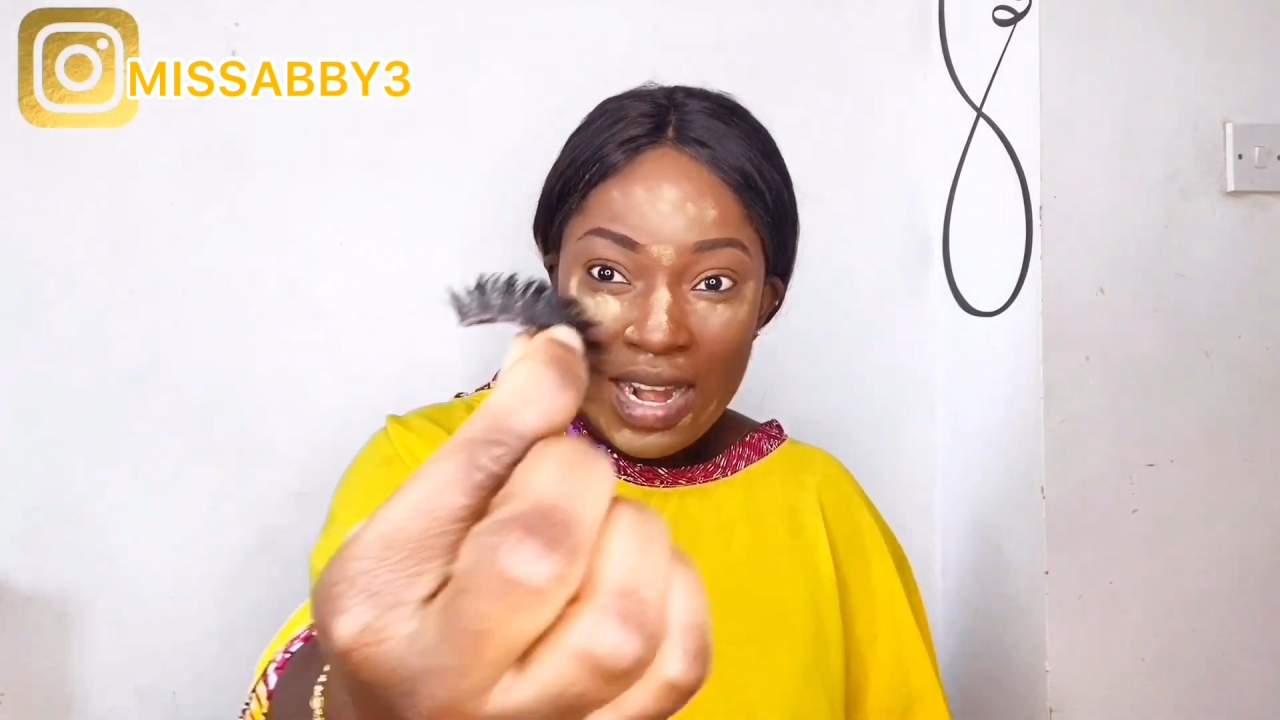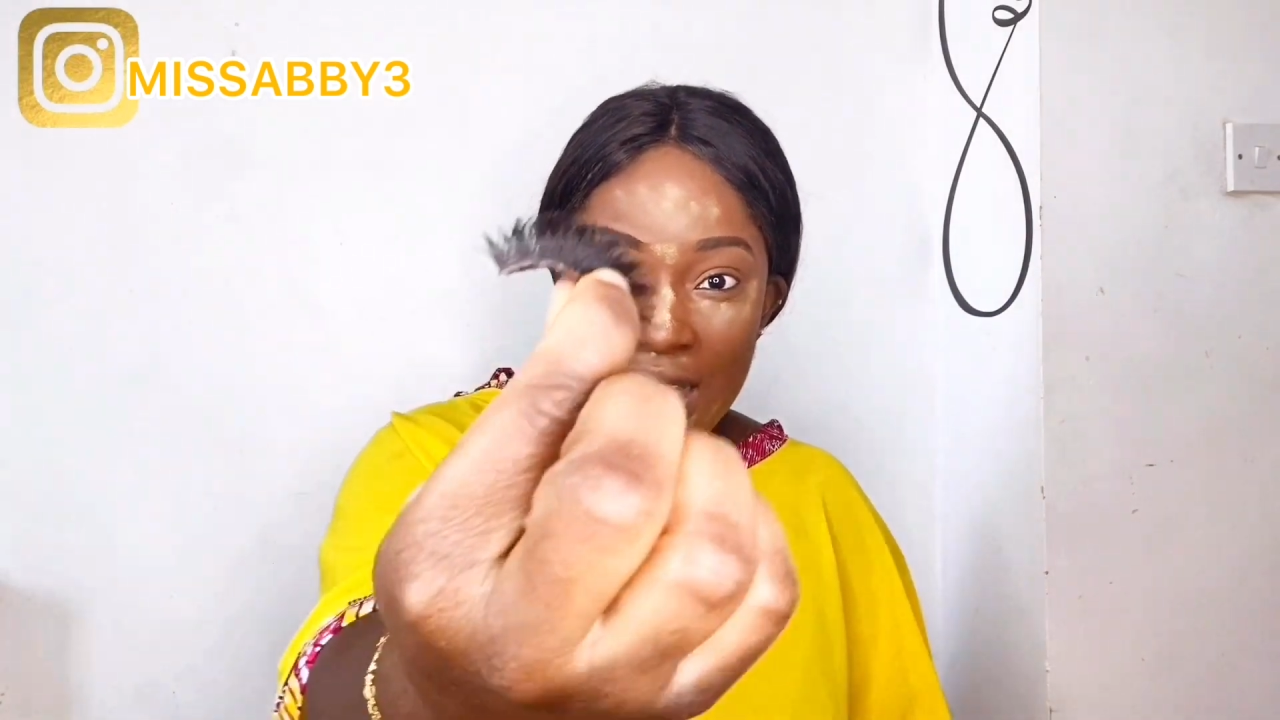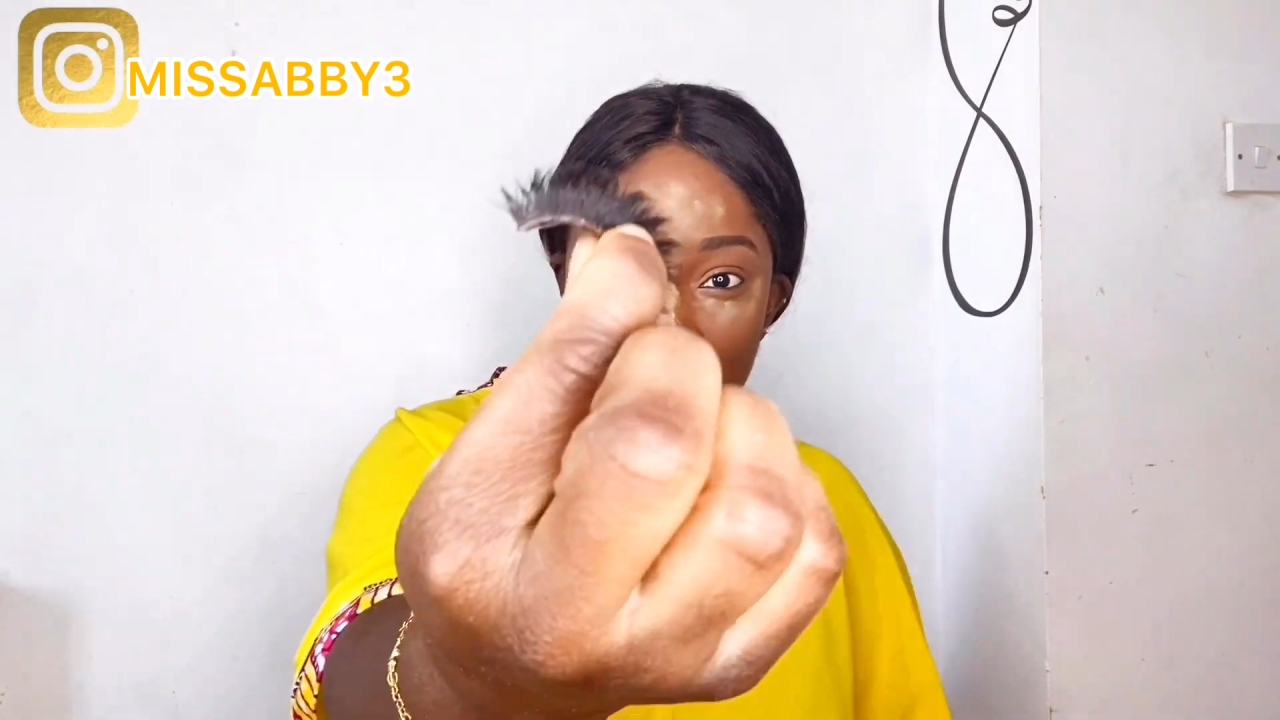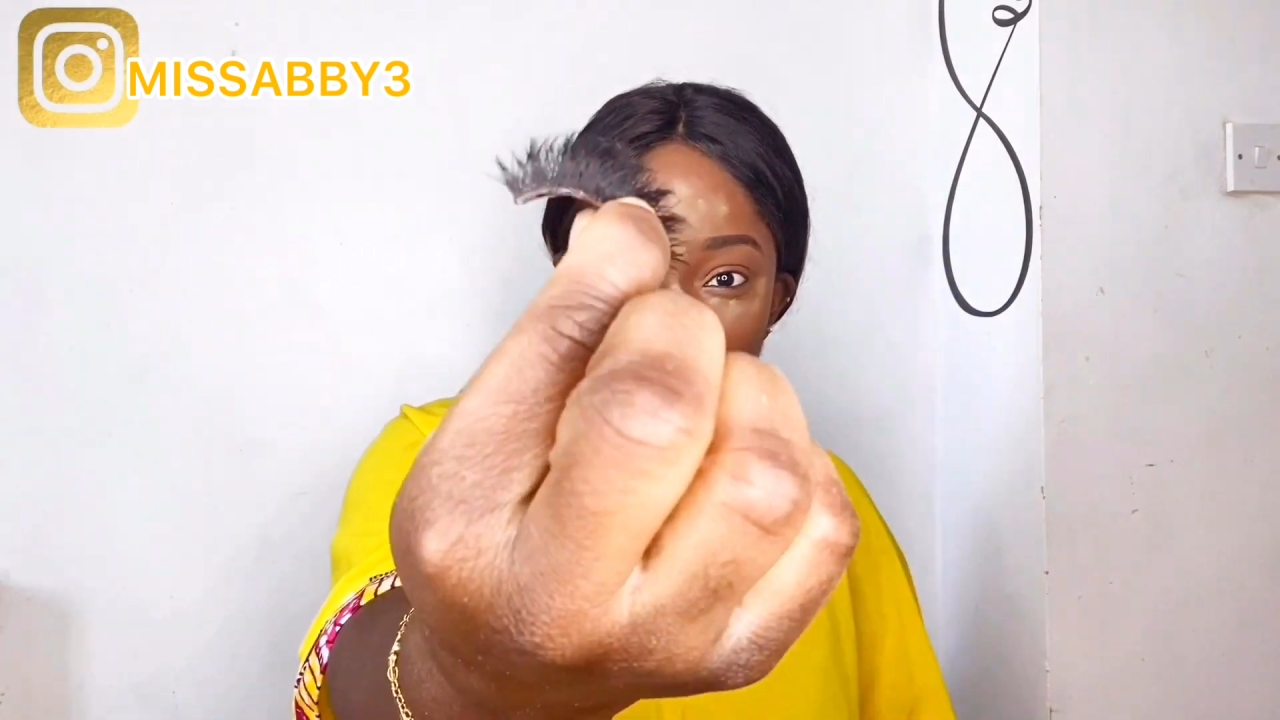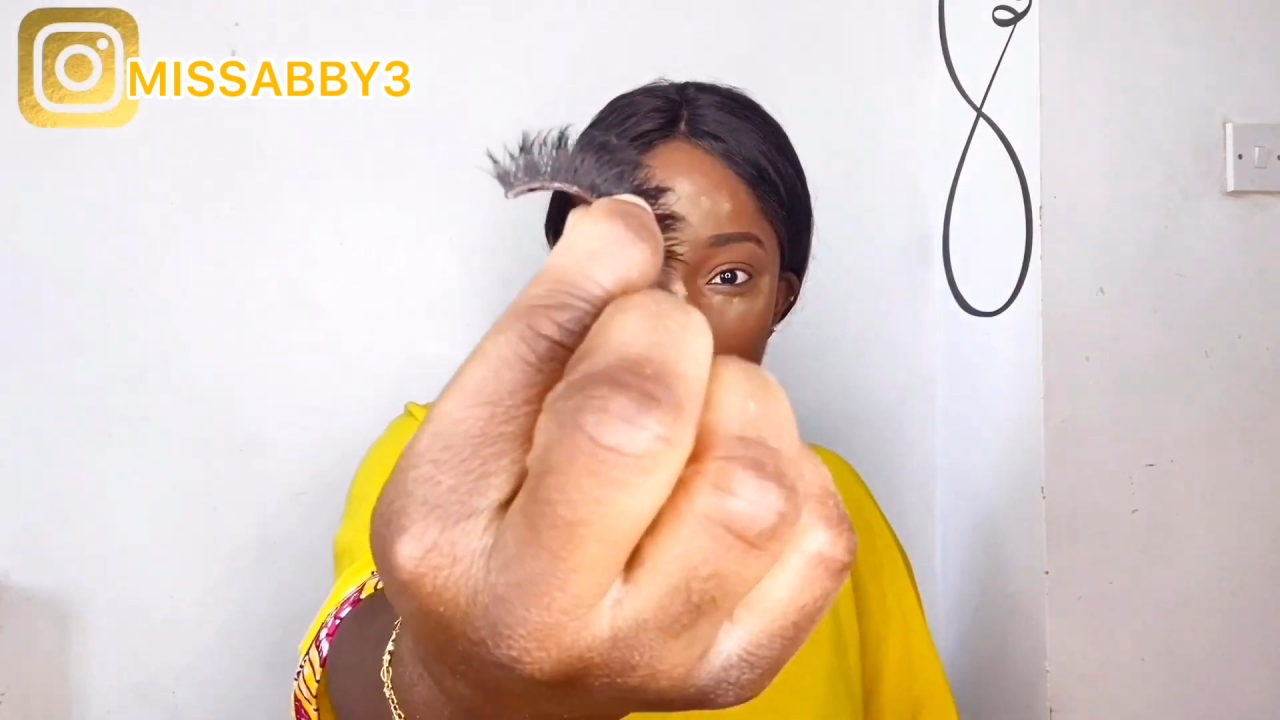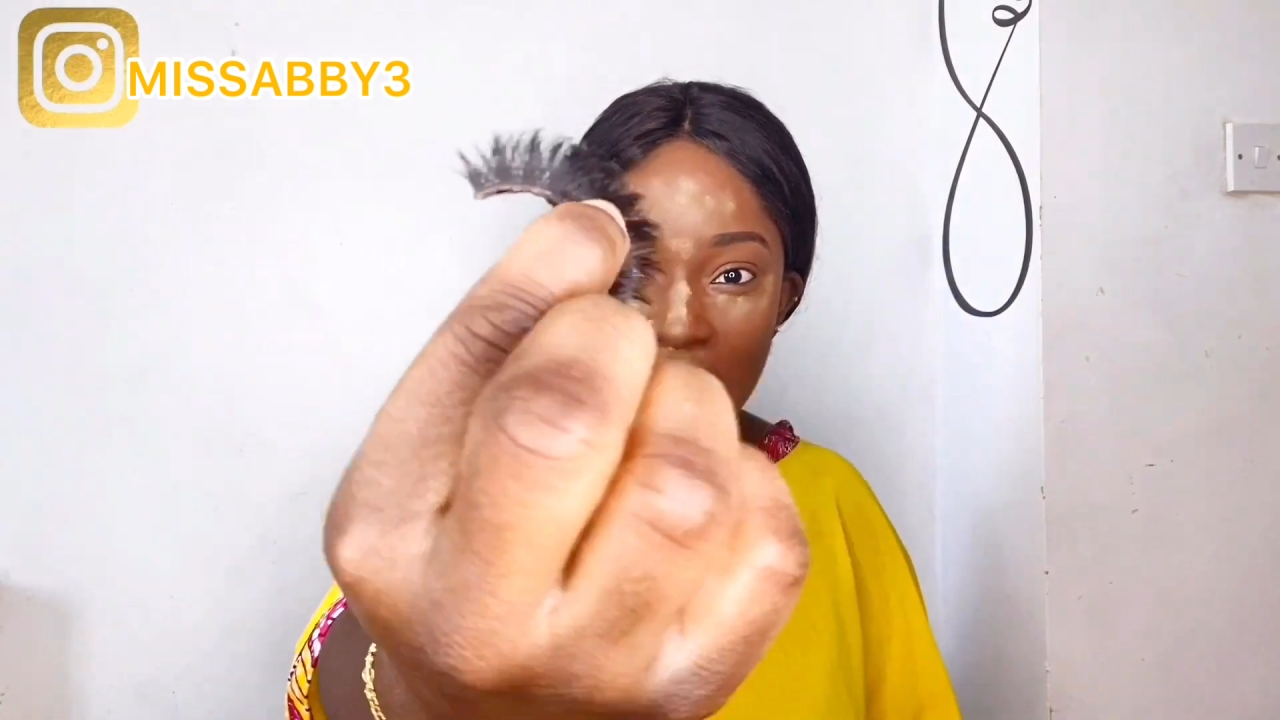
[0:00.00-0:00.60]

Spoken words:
lashes.